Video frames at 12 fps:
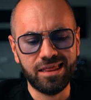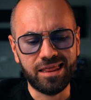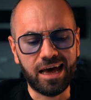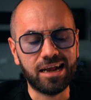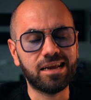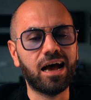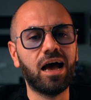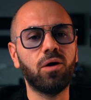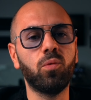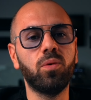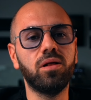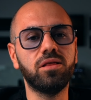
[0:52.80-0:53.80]
that I
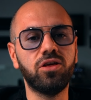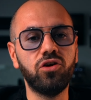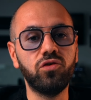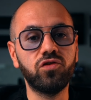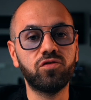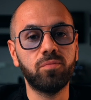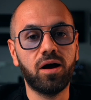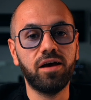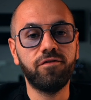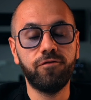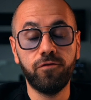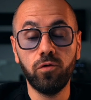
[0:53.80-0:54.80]
will use my
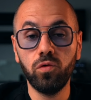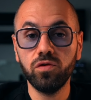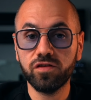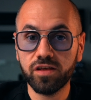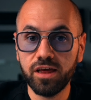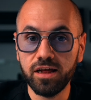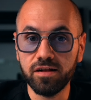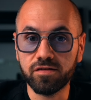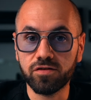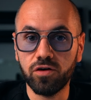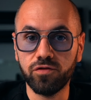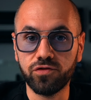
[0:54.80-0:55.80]
full
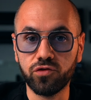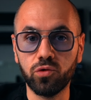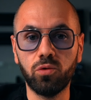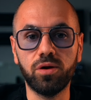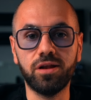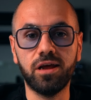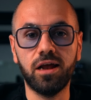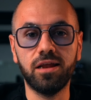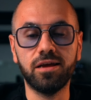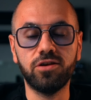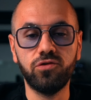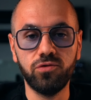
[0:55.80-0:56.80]
skills of
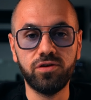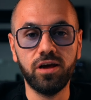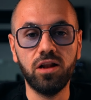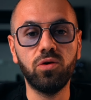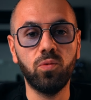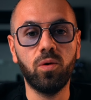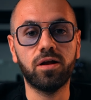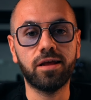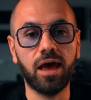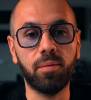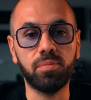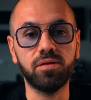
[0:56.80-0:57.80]
storytelling to tell you what
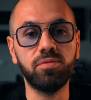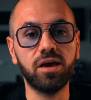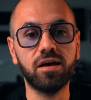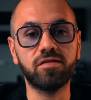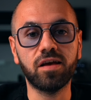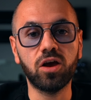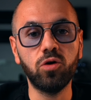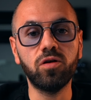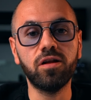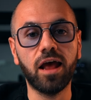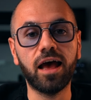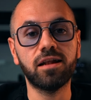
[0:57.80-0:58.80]
happened because I
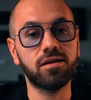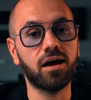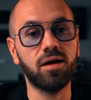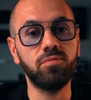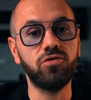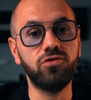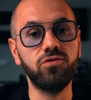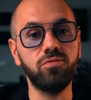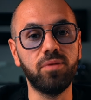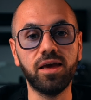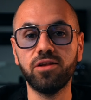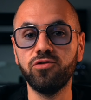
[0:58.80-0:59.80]
couldn't have time to
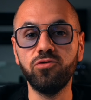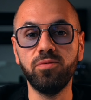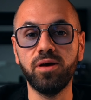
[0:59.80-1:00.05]
make too